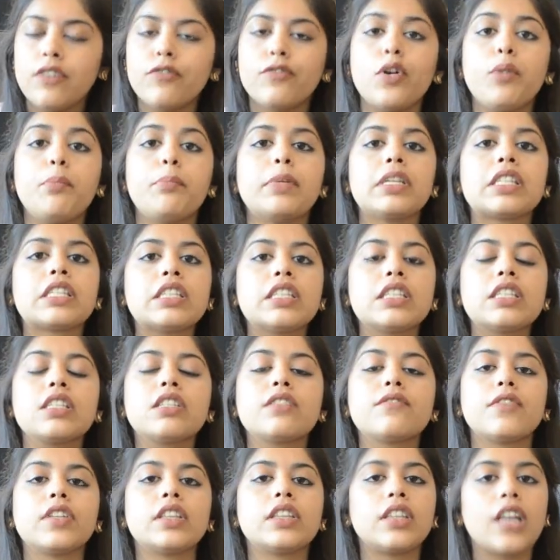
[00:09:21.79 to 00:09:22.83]
for
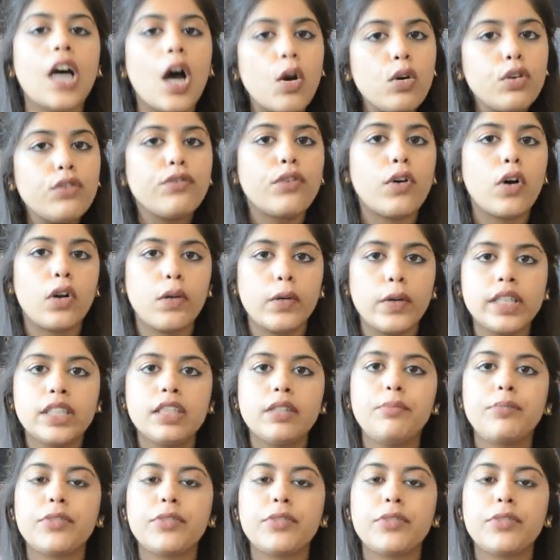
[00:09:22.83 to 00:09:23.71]
businesses without following the